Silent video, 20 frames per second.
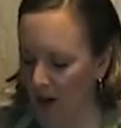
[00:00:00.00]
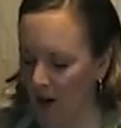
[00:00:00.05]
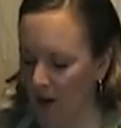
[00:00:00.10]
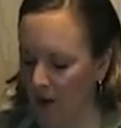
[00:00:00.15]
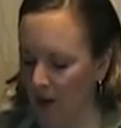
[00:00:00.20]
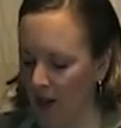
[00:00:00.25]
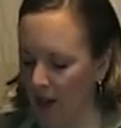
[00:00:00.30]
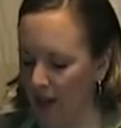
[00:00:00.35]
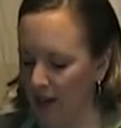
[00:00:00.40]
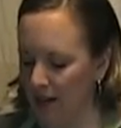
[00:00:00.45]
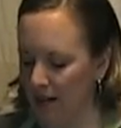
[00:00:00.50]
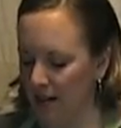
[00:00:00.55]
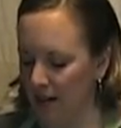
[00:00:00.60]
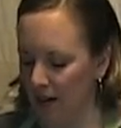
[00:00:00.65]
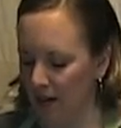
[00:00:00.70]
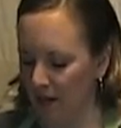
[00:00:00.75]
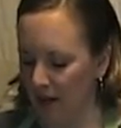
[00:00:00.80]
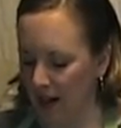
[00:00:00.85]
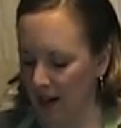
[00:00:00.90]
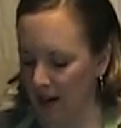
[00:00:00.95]
Okay,
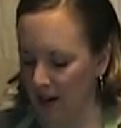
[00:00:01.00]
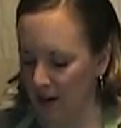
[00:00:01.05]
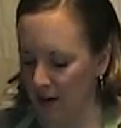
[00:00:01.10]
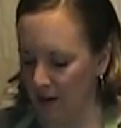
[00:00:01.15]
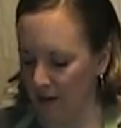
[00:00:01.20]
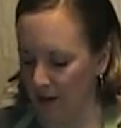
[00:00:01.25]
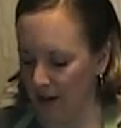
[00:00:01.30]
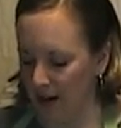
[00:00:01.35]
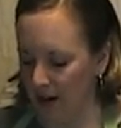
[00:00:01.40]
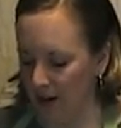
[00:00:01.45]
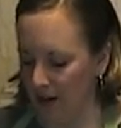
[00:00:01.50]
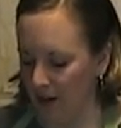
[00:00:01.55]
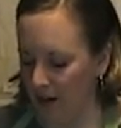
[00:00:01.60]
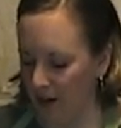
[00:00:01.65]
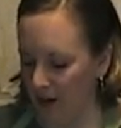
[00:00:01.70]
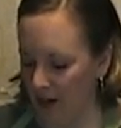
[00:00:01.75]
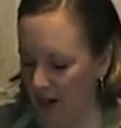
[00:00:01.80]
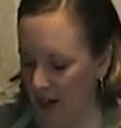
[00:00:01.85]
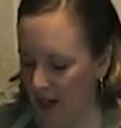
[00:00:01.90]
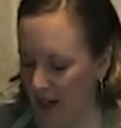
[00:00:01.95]
so you've added your final
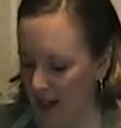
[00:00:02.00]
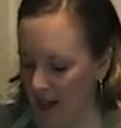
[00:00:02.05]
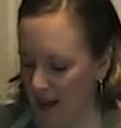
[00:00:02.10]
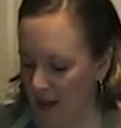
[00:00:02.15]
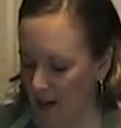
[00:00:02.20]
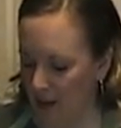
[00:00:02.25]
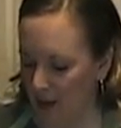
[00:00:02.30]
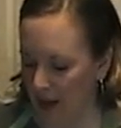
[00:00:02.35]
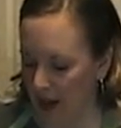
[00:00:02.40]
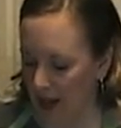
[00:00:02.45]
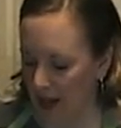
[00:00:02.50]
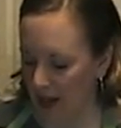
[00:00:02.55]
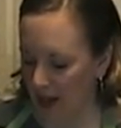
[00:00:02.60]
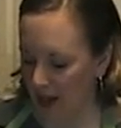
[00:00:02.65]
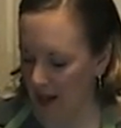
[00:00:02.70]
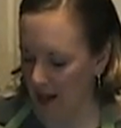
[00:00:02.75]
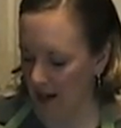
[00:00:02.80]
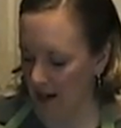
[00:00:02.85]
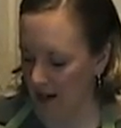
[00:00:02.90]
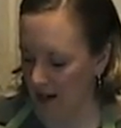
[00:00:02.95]
ingredient, the
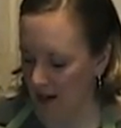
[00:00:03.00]
mica.